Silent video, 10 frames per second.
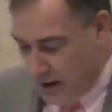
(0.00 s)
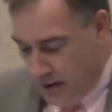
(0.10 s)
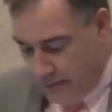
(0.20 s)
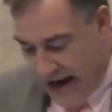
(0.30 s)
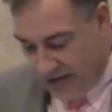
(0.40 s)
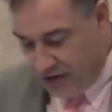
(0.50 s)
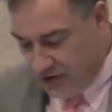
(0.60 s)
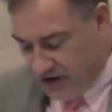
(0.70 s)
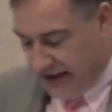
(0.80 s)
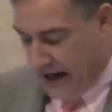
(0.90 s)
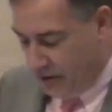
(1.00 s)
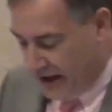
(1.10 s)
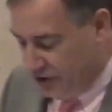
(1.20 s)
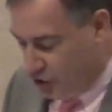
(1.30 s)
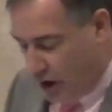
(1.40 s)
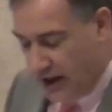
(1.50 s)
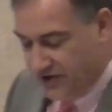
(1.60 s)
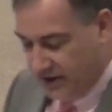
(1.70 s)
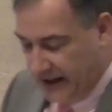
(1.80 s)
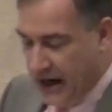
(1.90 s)
Matthew's account and
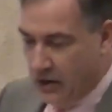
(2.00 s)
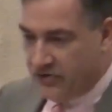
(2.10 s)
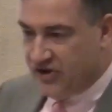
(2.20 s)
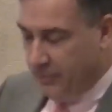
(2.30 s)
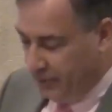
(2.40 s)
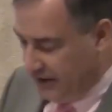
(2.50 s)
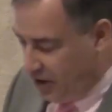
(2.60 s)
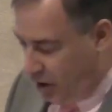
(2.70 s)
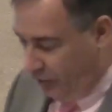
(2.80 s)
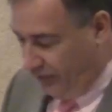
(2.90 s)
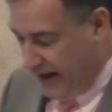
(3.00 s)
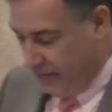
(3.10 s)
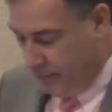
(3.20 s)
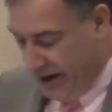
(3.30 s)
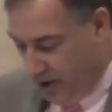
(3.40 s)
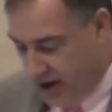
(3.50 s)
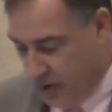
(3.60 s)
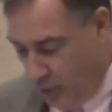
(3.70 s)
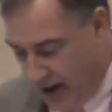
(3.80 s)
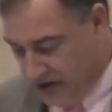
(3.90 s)
John's account simply note that Mary
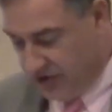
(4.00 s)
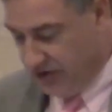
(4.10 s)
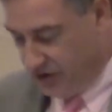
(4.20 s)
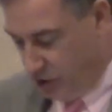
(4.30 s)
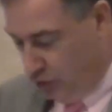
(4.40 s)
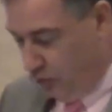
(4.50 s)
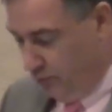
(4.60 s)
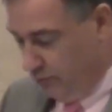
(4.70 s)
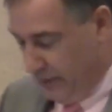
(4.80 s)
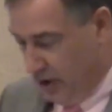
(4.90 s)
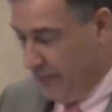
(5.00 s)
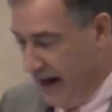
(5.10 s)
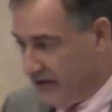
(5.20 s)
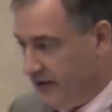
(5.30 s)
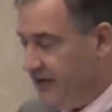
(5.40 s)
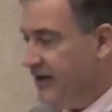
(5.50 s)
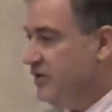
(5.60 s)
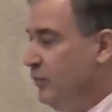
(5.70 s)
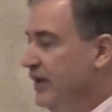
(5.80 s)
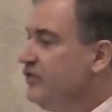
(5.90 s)
went to the tomb, Mary Magdalene that
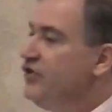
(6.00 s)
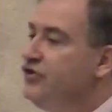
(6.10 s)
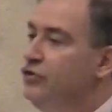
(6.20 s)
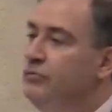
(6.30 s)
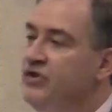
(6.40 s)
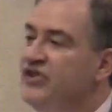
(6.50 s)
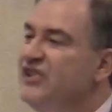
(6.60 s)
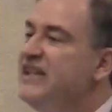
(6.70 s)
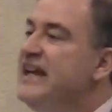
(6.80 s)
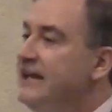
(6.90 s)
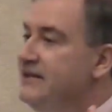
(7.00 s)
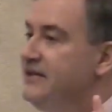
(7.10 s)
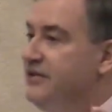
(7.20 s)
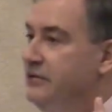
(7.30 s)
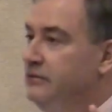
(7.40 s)
is, went to the tomb to see it.